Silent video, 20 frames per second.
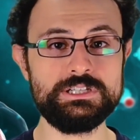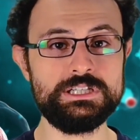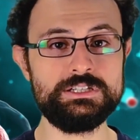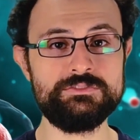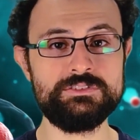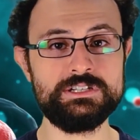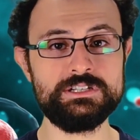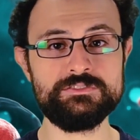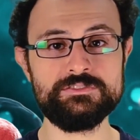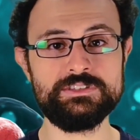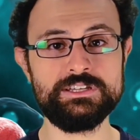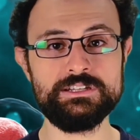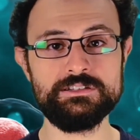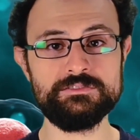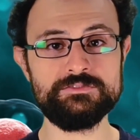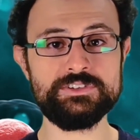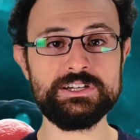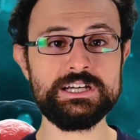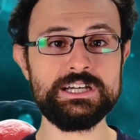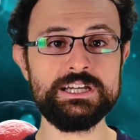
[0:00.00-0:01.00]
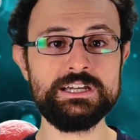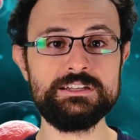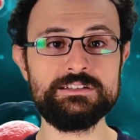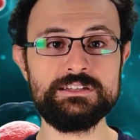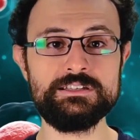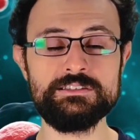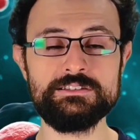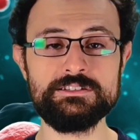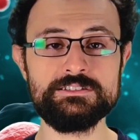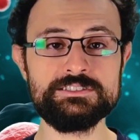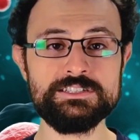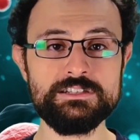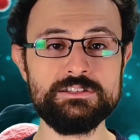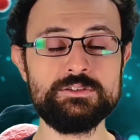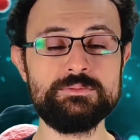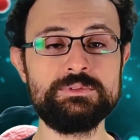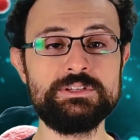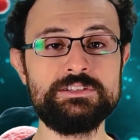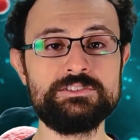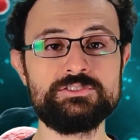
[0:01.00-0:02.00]
Even if they divide and their
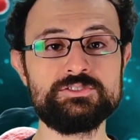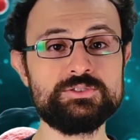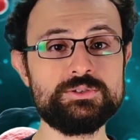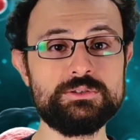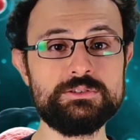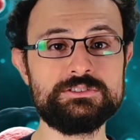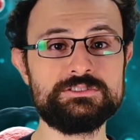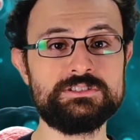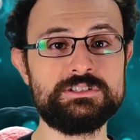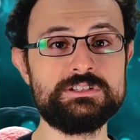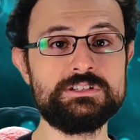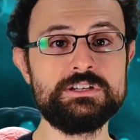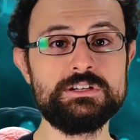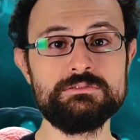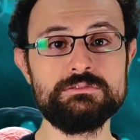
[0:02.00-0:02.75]
telomeres shorten,